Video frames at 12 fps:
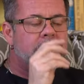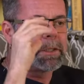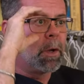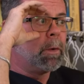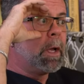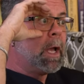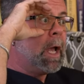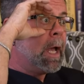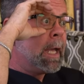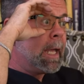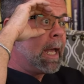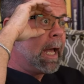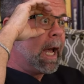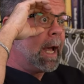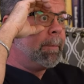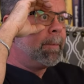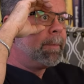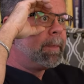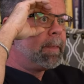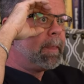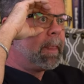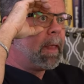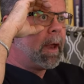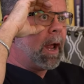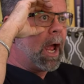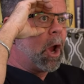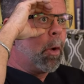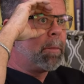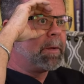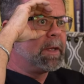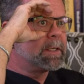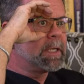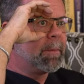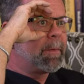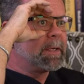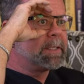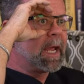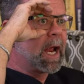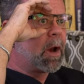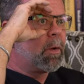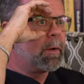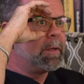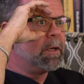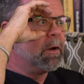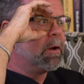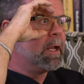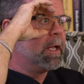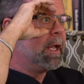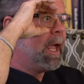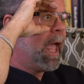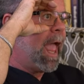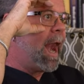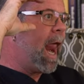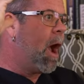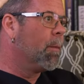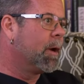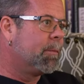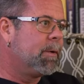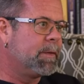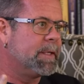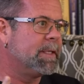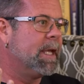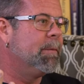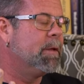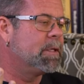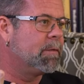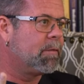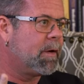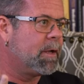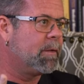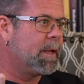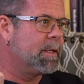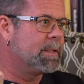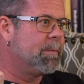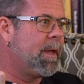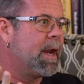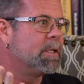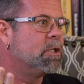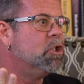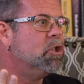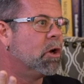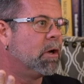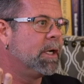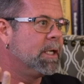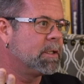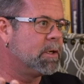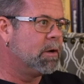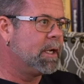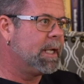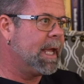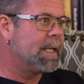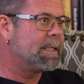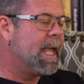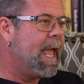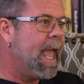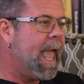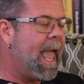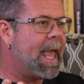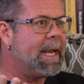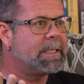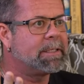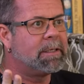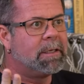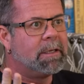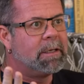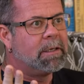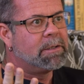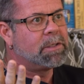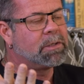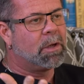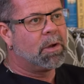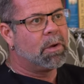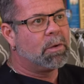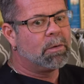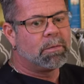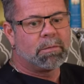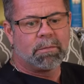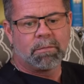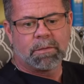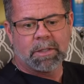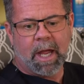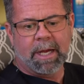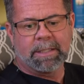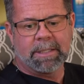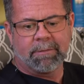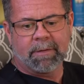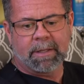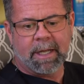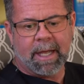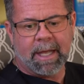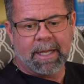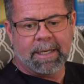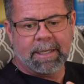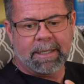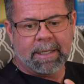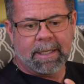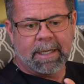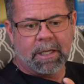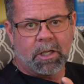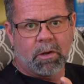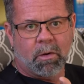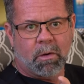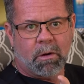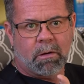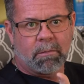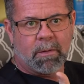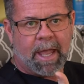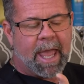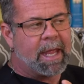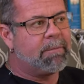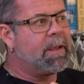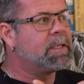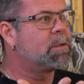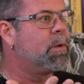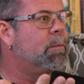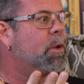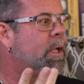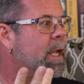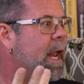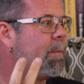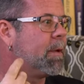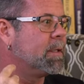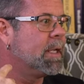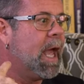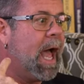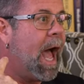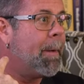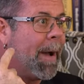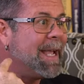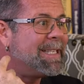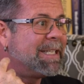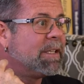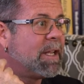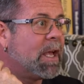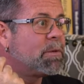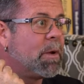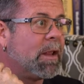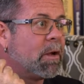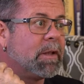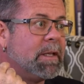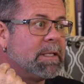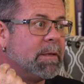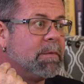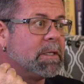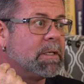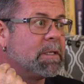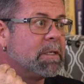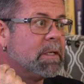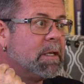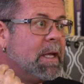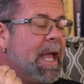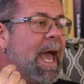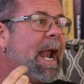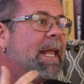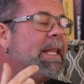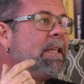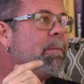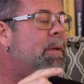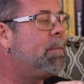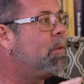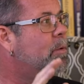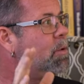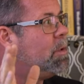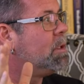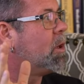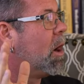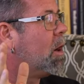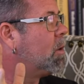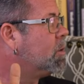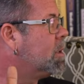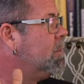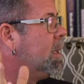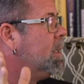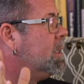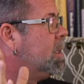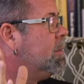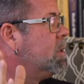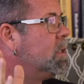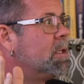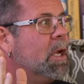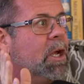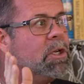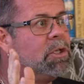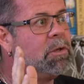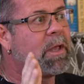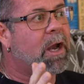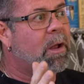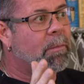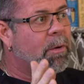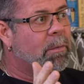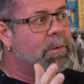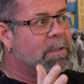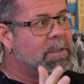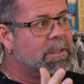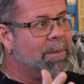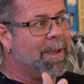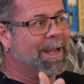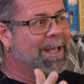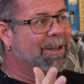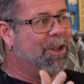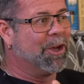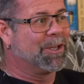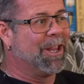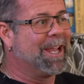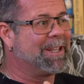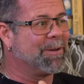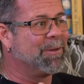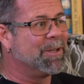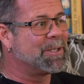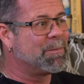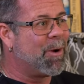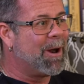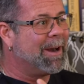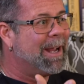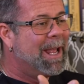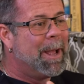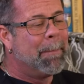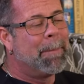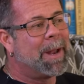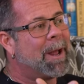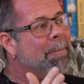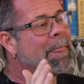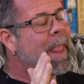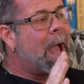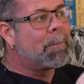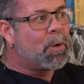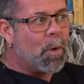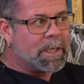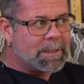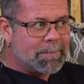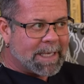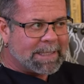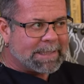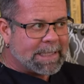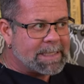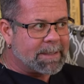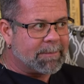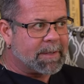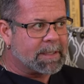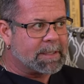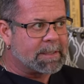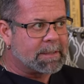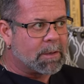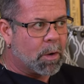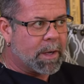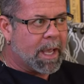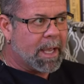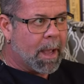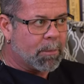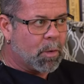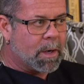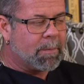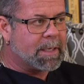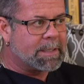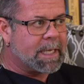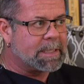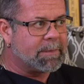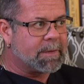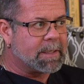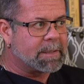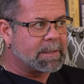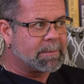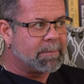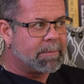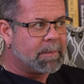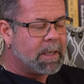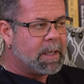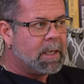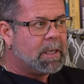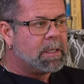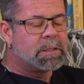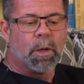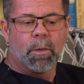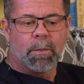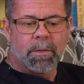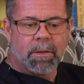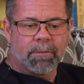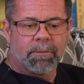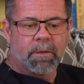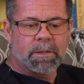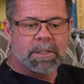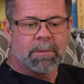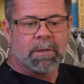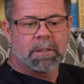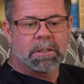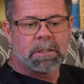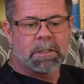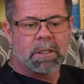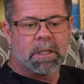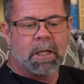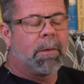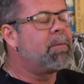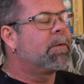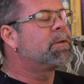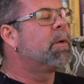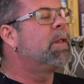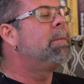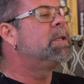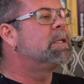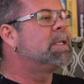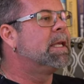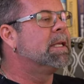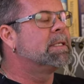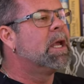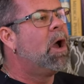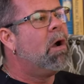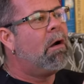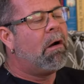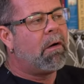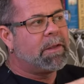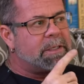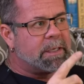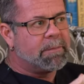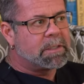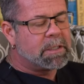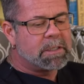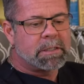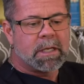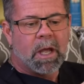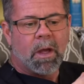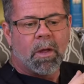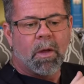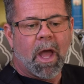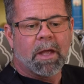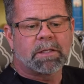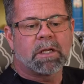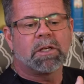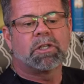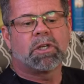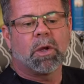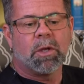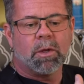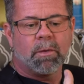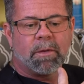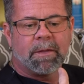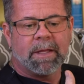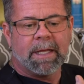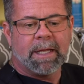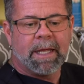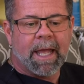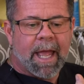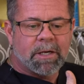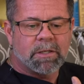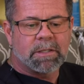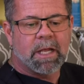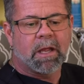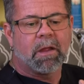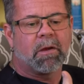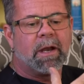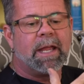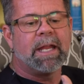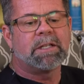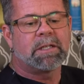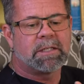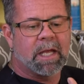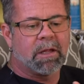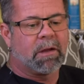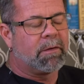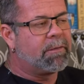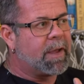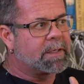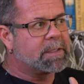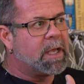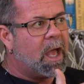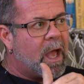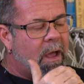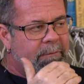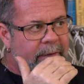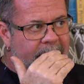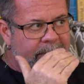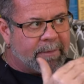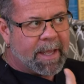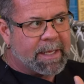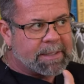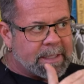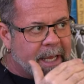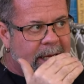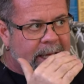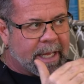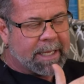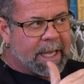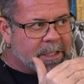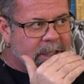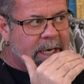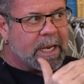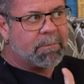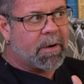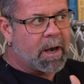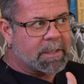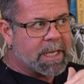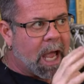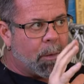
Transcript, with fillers: So um, I open this up by saying I don't want to be nerdy. And now I'm going to put this image in front of you that is about as nerdy as nerdy gets. And it's so scientific and your head may swim looking at it because mine still does when I look at these images. And I think the people who do these articles and make these images do that on purpose to make it look like they're really smart. But um, I'm going to make sense of this, okay? I'm going to make sense of this. So the first image, I mean, first of all, let me just say this. All these images, it's going to show you the extracellular and intracellular effects of the advanced glycation end products.